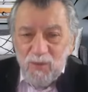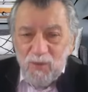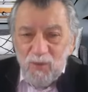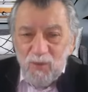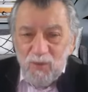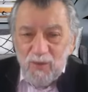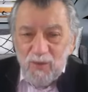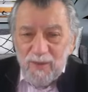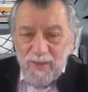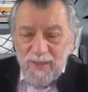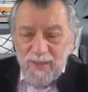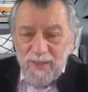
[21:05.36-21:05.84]

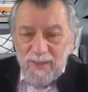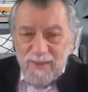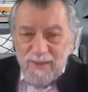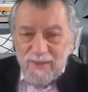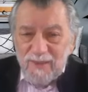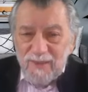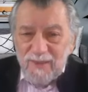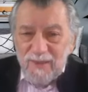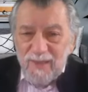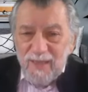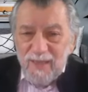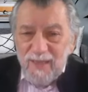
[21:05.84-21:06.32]
on
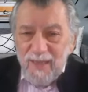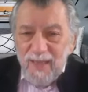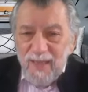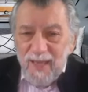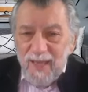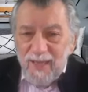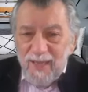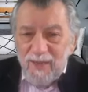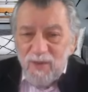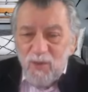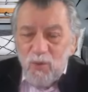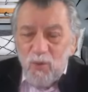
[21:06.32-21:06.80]
us
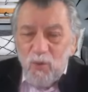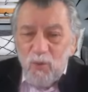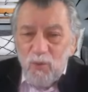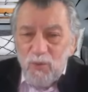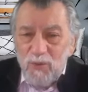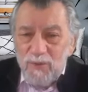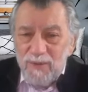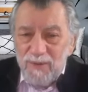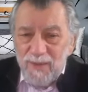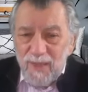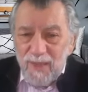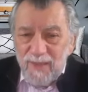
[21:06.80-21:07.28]
and
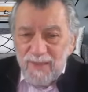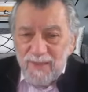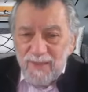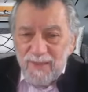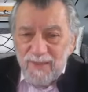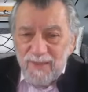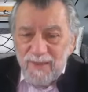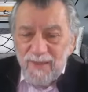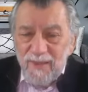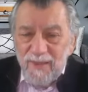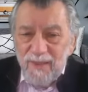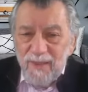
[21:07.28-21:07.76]
holds
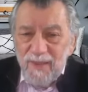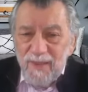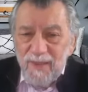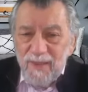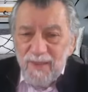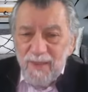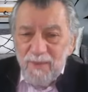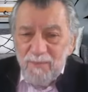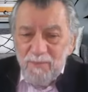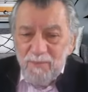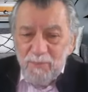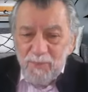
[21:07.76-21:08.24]
us
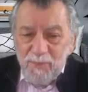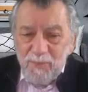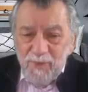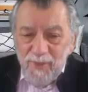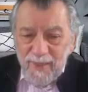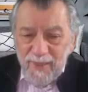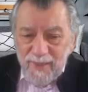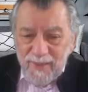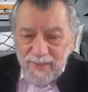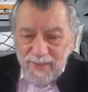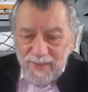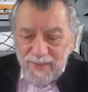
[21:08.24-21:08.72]
in
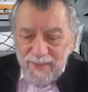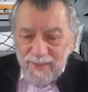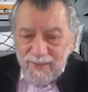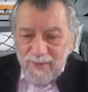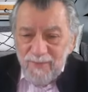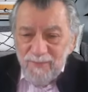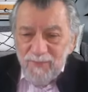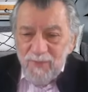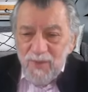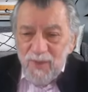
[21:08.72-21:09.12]
place.